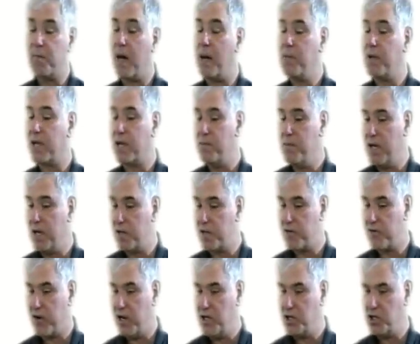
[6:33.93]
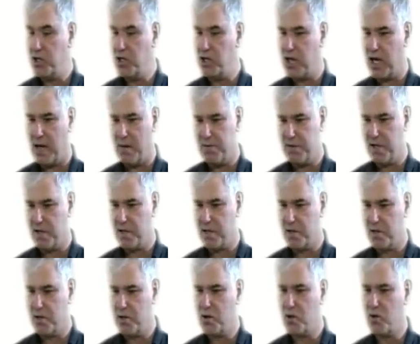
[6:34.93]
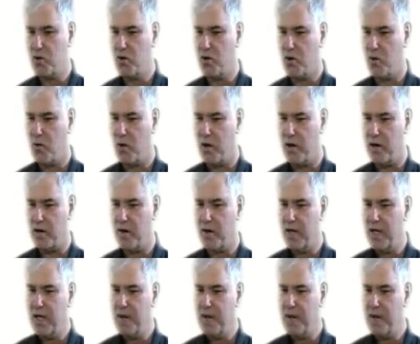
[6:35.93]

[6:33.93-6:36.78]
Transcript: Public administration jobs is a good Google word.